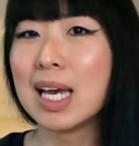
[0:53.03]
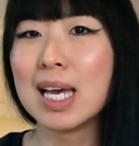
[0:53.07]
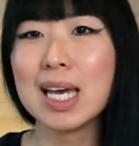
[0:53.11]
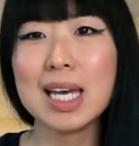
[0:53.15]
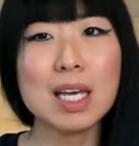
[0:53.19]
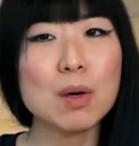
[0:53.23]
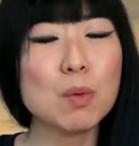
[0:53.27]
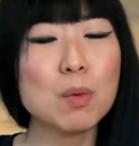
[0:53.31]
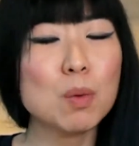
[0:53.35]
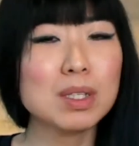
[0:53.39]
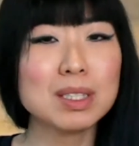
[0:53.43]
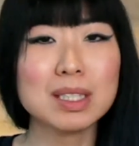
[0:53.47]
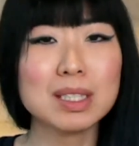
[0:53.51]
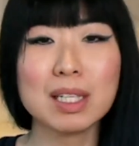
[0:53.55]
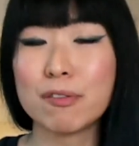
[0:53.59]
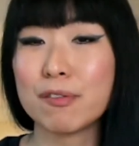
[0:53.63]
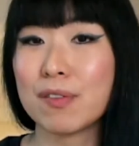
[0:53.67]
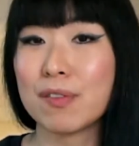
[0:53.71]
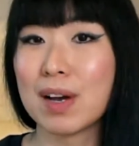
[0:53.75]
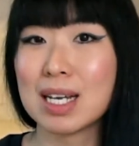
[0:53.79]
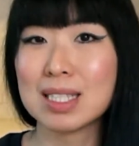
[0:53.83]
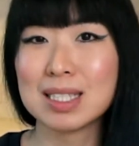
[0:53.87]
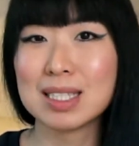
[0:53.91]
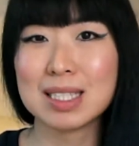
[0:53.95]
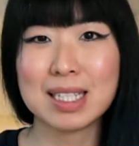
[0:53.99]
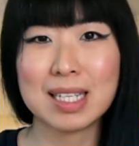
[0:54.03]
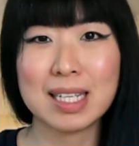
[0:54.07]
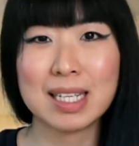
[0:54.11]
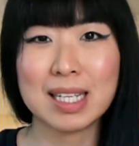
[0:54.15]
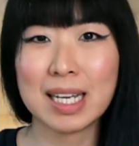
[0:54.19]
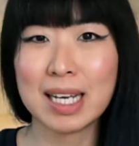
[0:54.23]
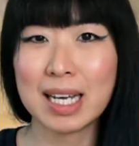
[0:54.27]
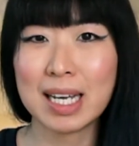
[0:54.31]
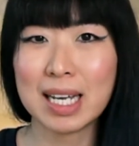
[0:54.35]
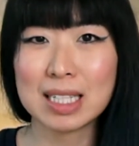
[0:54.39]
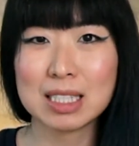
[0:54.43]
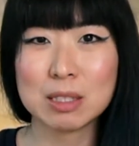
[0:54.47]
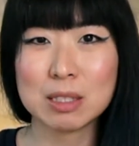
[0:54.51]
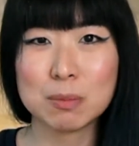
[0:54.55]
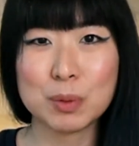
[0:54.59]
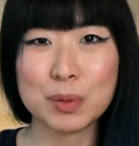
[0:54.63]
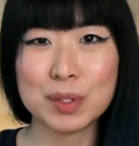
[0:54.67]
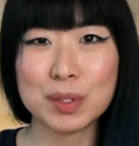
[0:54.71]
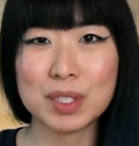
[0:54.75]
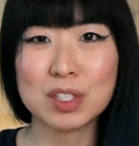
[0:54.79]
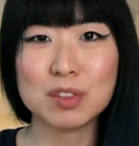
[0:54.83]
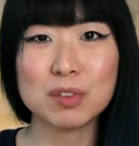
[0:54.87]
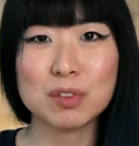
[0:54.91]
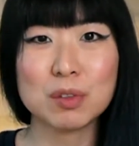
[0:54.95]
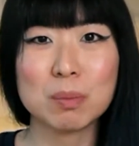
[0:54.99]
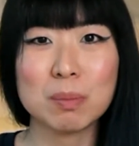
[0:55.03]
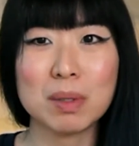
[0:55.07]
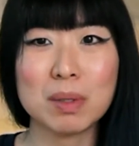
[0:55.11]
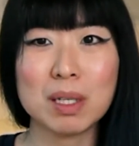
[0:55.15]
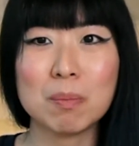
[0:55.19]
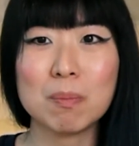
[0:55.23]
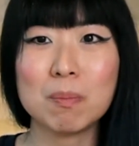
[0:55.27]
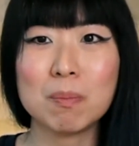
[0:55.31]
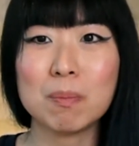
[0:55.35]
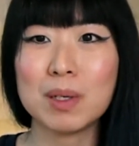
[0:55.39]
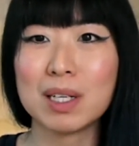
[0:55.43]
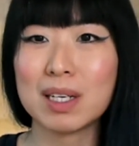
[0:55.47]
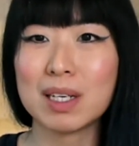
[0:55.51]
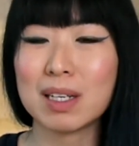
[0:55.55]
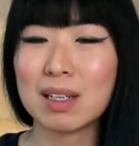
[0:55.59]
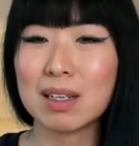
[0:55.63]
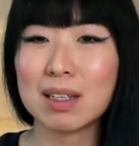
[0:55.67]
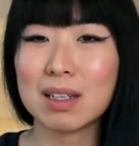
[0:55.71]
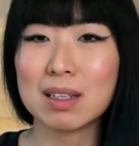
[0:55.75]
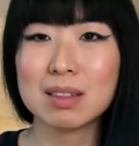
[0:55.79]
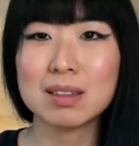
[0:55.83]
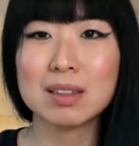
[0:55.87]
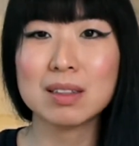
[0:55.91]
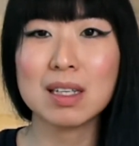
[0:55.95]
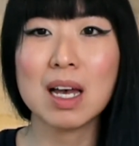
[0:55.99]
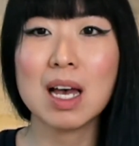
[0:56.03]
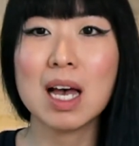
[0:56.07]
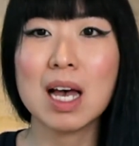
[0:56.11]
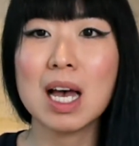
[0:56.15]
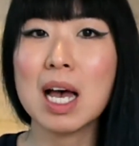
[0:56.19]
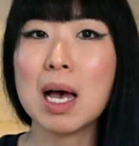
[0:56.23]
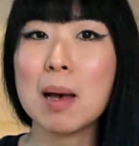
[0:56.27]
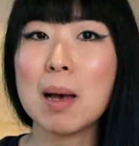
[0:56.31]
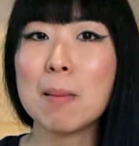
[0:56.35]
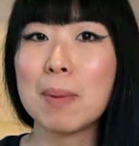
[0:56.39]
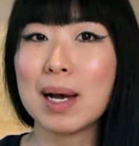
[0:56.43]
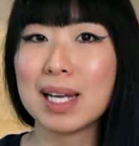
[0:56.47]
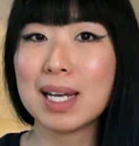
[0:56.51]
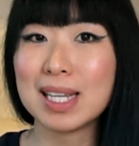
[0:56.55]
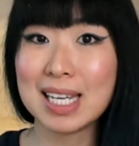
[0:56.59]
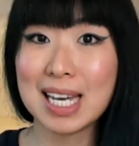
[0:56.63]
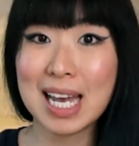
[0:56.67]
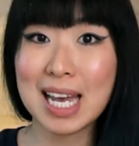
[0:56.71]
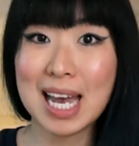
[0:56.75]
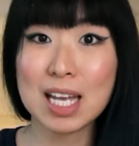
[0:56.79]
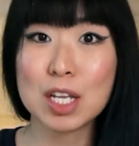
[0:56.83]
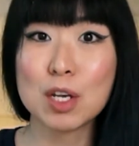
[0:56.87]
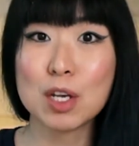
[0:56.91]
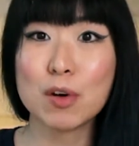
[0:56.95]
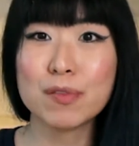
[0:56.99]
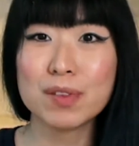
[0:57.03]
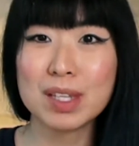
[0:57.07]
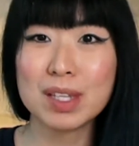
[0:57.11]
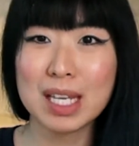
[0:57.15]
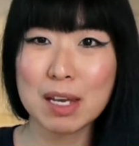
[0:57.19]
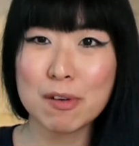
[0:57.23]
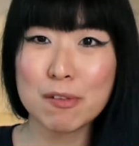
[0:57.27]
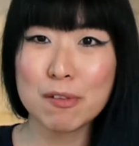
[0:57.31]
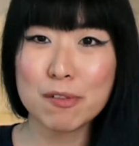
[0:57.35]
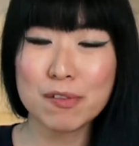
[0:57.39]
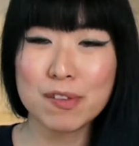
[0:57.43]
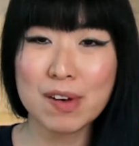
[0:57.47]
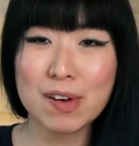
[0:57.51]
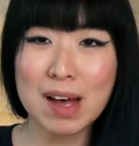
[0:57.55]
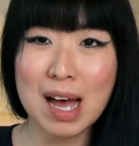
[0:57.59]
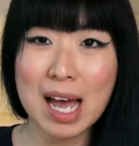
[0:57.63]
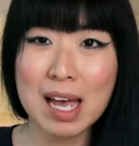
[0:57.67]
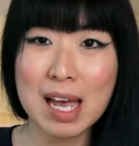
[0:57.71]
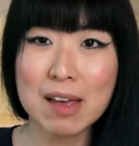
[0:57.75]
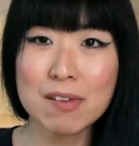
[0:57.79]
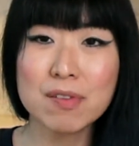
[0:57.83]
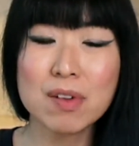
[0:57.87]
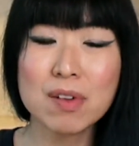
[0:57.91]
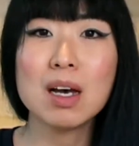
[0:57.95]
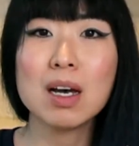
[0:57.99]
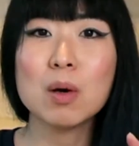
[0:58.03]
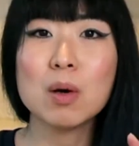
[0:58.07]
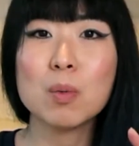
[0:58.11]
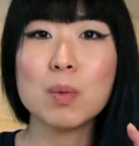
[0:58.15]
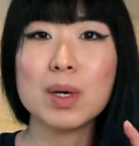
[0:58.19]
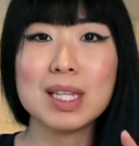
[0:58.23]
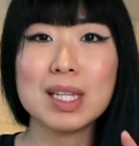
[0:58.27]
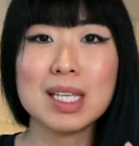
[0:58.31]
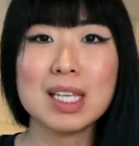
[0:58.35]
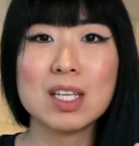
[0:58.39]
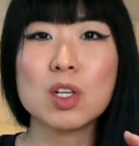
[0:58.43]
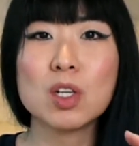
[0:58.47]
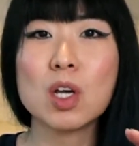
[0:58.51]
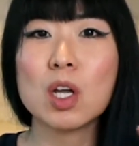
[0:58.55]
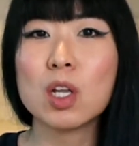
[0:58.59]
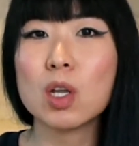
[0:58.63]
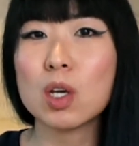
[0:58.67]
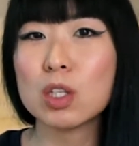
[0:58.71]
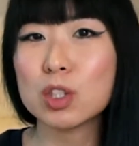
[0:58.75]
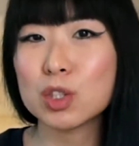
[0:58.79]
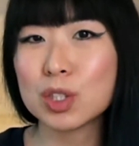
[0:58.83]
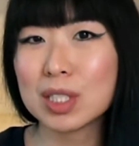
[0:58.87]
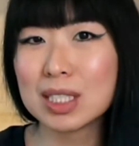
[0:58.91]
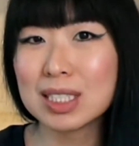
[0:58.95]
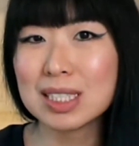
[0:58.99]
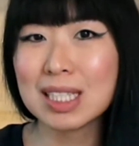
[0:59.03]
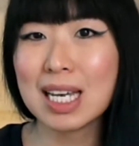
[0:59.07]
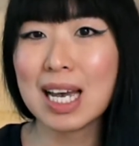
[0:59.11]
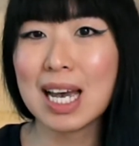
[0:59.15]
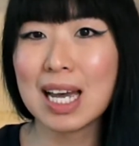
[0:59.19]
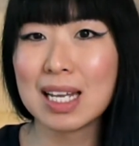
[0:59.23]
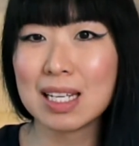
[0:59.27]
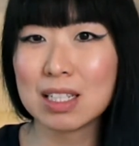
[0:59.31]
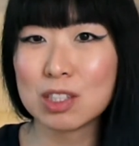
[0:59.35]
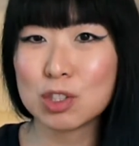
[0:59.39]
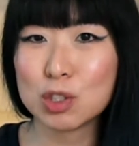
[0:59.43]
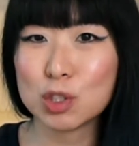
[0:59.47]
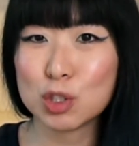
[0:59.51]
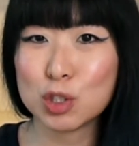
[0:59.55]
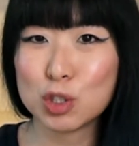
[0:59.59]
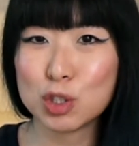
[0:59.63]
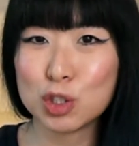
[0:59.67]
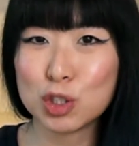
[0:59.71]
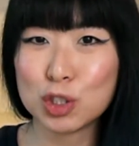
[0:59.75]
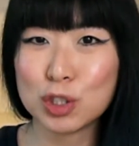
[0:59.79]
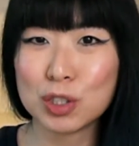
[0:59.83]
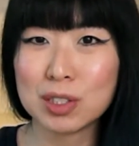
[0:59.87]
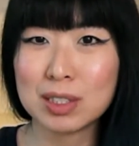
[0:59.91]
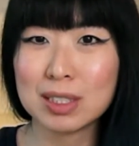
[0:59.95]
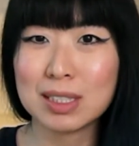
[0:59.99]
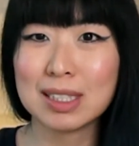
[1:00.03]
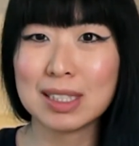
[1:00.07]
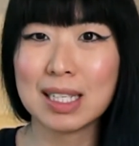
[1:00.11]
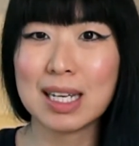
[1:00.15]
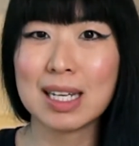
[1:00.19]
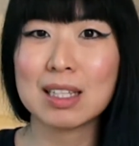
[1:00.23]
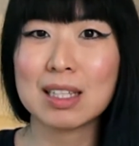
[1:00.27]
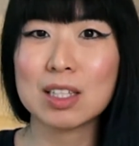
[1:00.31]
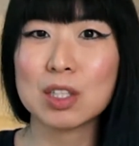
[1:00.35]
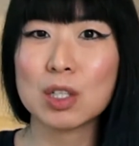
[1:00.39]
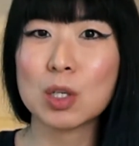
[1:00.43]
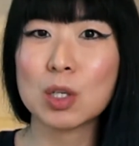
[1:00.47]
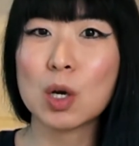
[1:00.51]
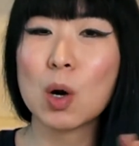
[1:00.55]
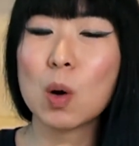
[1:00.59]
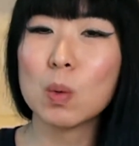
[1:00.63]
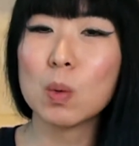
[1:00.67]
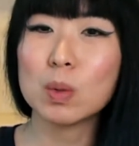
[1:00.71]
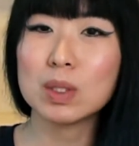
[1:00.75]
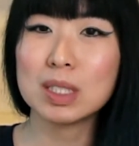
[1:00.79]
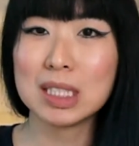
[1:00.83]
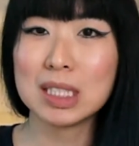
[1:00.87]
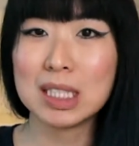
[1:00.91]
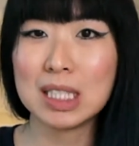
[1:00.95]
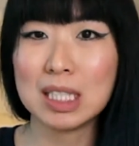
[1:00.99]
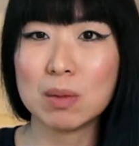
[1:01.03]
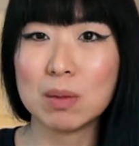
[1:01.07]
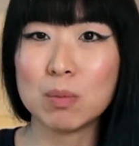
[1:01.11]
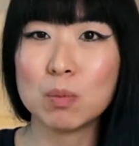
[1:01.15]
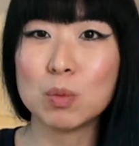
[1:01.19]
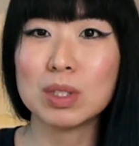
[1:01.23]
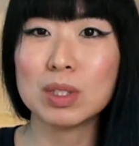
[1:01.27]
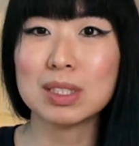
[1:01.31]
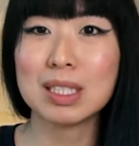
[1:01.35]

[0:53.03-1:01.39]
It was a fascinating experience for me because by the end of day 5, we did not just had a solutions that the whole team was